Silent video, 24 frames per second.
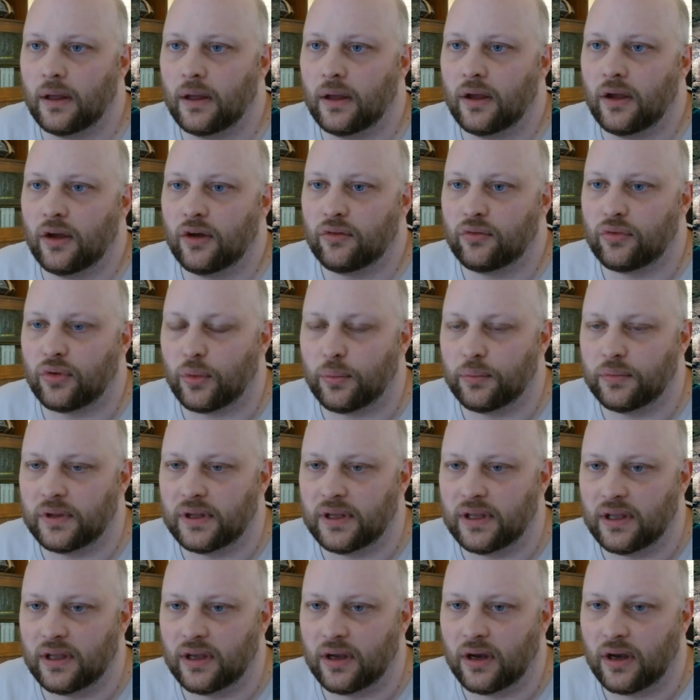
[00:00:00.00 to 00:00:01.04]
From
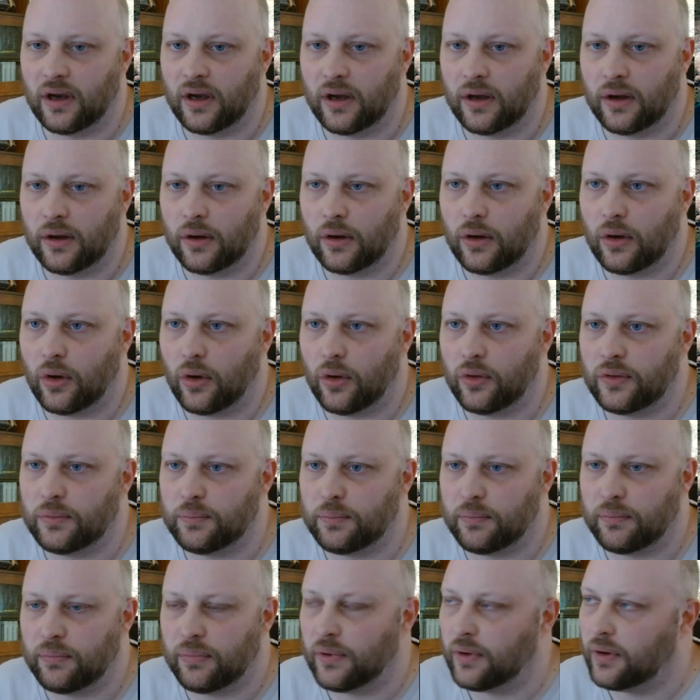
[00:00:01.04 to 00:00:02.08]
the other
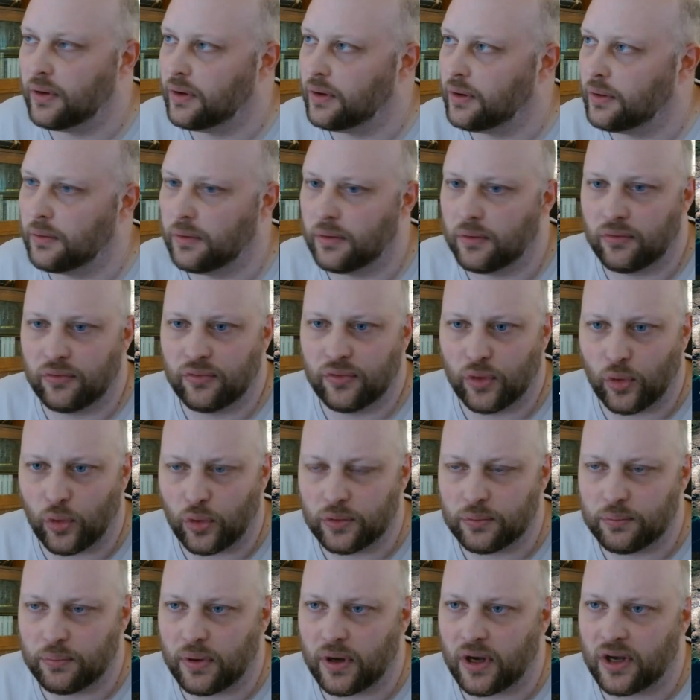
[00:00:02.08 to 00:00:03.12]
fjord
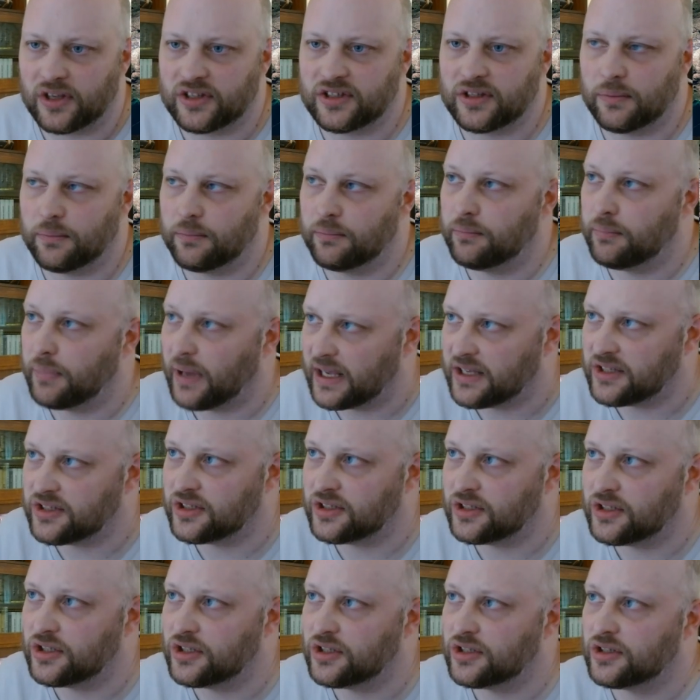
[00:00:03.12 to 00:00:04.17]

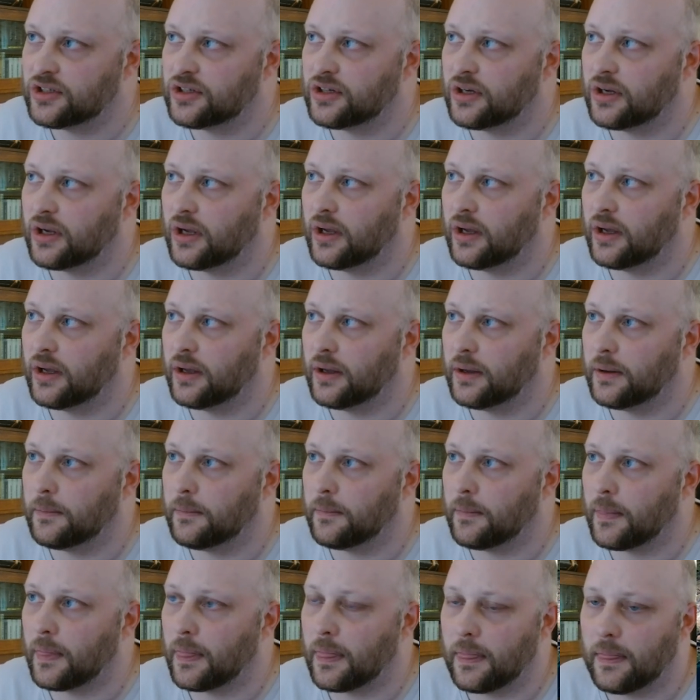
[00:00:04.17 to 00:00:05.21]
passage,
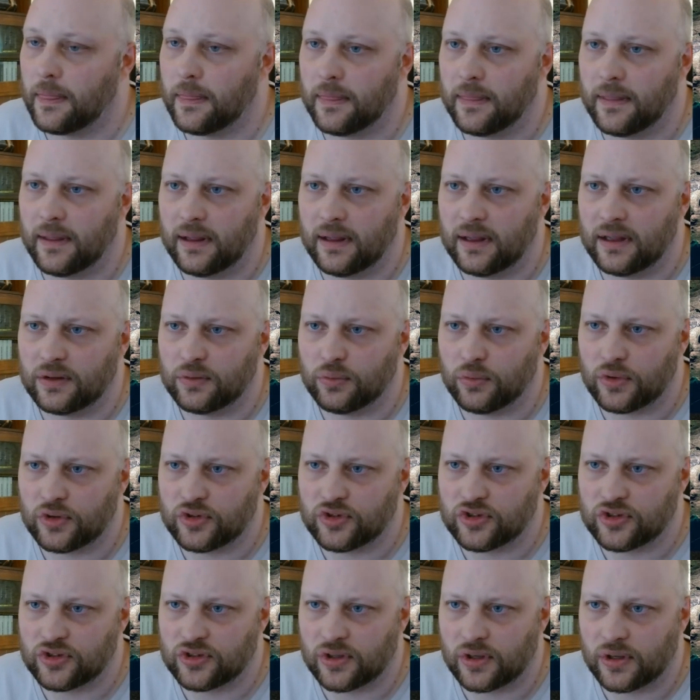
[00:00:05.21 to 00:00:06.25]
it
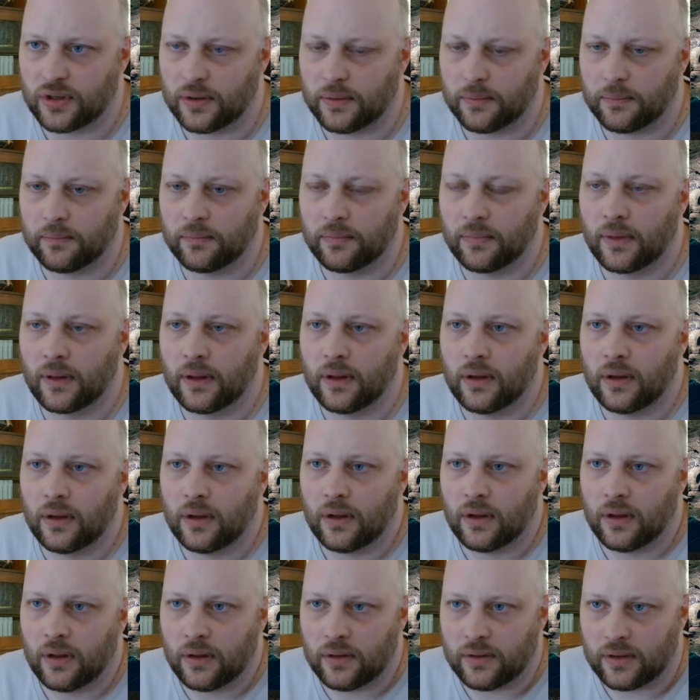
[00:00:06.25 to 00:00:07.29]
was
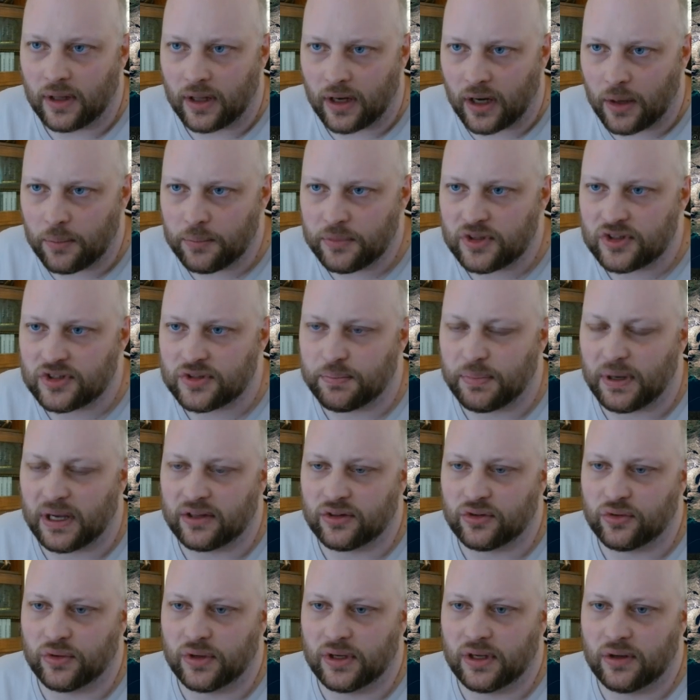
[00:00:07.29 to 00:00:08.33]
the Ramnes
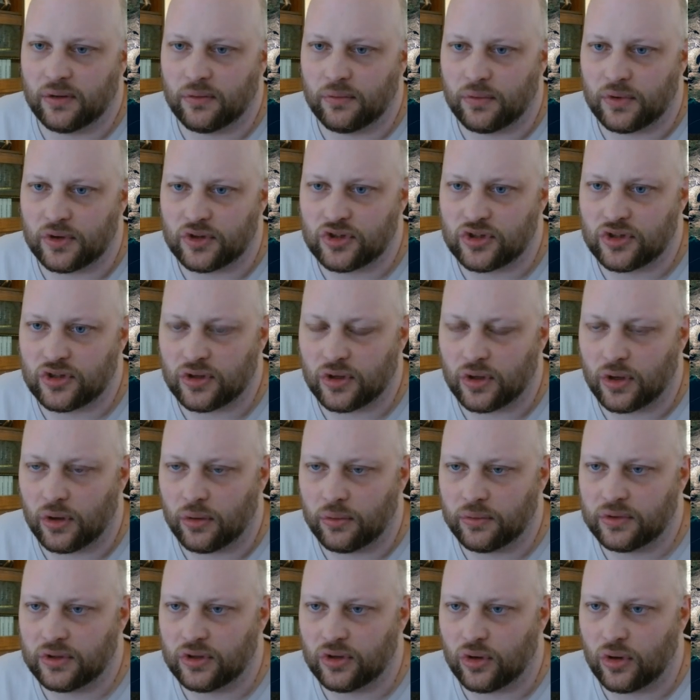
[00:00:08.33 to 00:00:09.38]
battery was
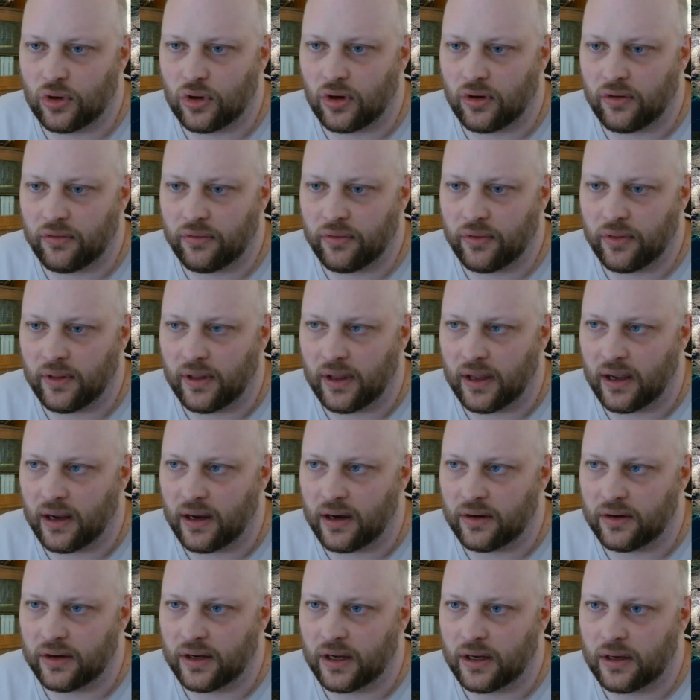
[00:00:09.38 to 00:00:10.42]
going to cover the
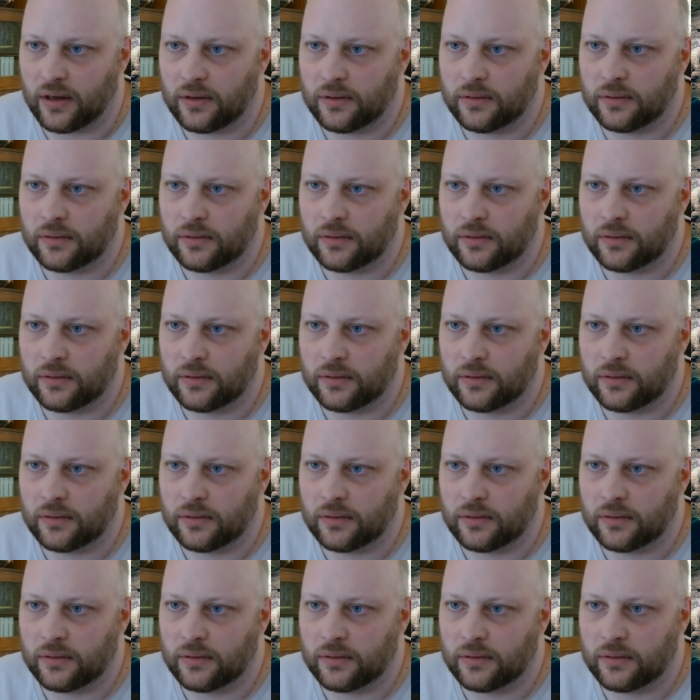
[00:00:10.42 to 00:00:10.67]
area